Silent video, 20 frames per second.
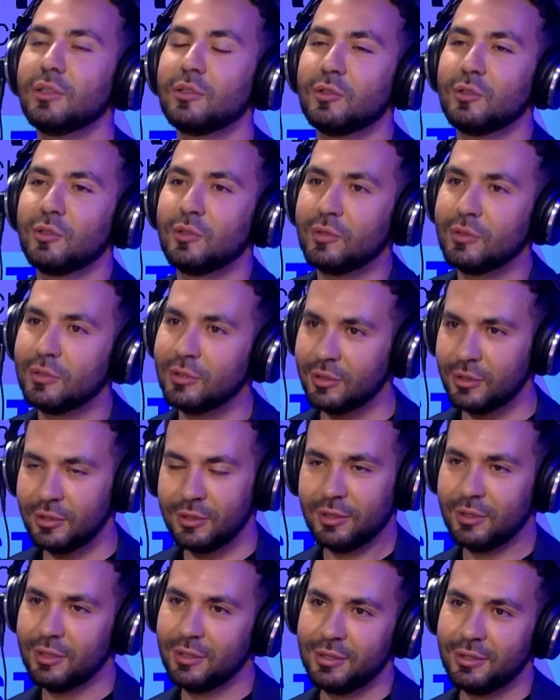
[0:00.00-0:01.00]
So.
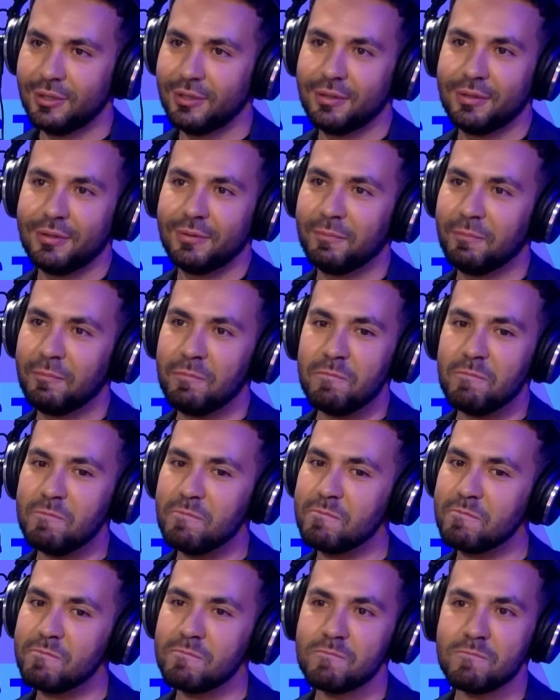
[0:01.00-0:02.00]
Okay, so
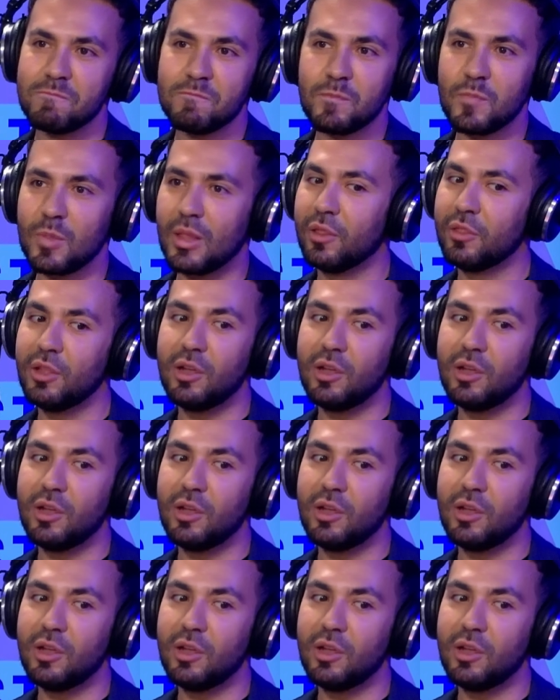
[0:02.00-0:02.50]
never give up.